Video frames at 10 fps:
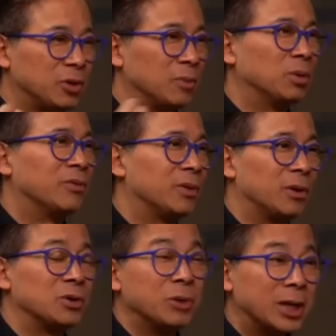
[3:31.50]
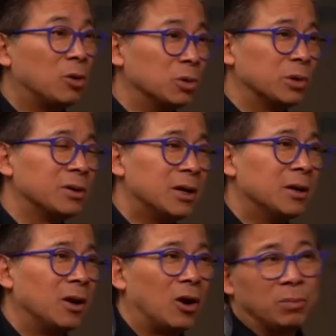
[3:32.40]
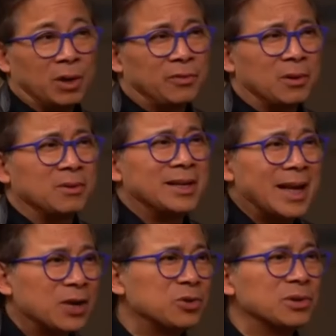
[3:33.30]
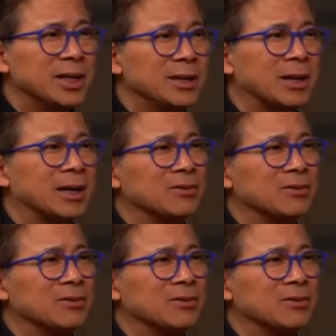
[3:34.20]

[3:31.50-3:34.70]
good blood flow. As we get older, our blood flow naturally kind